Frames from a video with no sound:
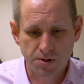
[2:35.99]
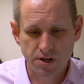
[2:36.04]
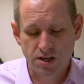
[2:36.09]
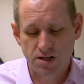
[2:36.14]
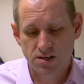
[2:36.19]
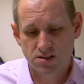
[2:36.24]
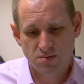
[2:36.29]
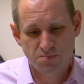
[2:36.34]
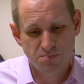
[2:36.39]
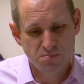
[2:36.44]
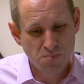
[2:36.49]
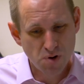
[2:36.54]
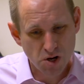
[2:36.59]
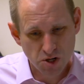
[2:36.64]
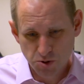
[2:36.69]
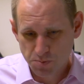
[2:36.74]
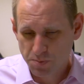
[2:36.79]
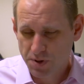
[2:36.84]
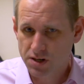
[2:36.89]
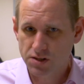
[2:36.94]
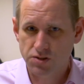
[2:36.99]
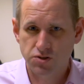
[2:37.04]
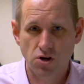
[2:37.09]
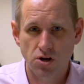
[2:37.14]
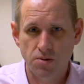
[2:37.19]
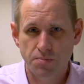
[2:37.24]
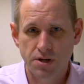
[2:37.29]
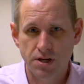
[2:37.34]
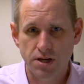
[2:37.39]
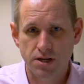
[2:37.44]
It is a much better
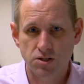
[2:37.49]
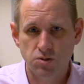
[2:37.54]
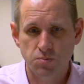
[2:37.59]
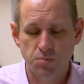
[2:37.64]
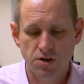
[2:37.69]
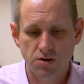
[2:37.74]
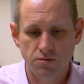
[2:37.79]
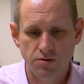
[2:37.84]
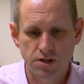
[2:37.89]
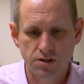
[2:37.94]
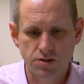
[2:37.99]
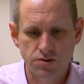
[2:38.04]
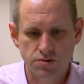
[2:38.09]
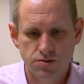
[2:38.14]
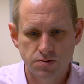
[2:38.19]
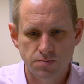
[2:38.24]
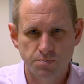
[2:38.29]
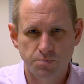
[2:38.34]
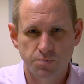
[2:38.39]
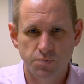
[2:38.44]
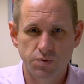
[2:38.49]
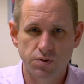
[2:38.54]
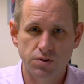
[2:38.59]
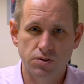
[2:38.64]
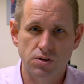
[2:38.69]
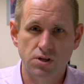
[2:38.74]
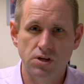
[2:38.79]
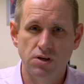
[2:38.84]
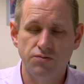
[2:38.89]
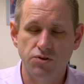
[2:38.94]
typing experience.
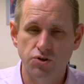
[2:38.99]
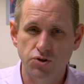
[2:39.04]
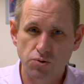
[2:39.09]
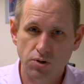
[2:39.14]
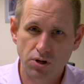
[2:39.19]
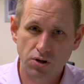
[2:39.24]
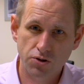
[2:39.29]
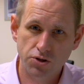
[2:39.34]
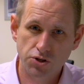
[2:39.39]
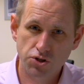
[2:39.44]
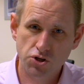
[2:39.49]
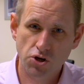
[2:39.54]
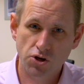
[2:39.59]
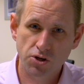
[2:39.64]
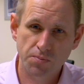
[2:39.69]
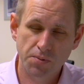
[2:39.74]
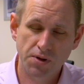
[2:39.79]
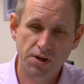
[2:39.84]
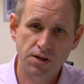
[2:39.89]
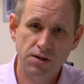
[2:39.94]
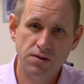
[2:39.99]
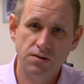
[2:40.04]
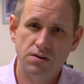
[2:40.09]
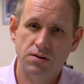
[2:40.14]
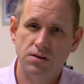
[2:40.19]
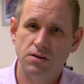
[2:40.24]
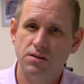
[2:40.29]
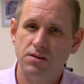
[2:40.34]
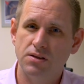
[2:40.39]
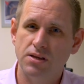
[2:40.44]
If you do a lot of typing,
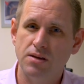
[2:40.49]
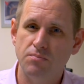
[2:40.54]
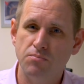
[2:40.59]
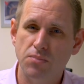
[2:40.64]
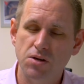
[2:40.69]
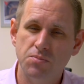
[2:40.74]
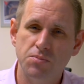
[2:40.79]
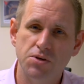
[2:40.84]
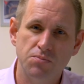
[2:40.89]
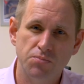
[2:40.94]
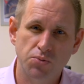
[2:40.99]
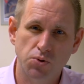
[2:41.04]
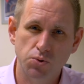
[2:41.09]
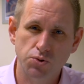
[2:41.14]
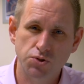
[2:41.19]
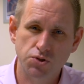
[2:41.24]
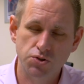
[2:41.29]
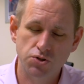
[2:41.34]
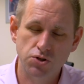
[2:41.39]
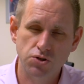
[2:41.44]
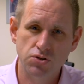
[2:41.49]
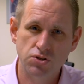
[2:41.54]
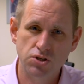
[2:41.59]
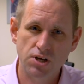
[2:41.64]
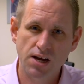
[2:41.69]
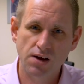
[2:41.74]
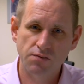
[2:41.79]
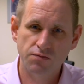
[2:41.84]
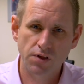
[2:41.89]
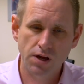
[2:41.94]
it may be important to you to
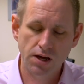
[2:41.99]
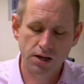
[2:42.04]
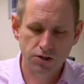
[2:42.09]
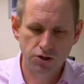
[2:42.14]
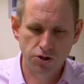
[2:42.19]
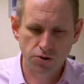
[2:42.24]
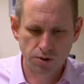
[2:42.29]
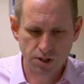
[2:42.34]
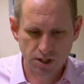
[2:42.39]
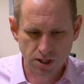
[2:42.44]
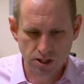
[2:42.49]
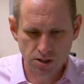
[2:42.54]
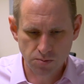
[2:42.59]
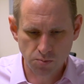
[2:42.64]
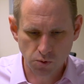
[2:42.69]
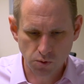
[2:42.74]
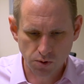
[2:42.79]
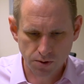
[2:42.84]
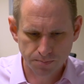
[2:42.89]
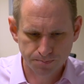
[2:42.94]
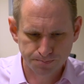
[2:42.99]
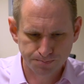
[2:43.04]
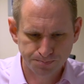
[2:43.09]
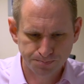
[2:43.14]
have that newer keyboard.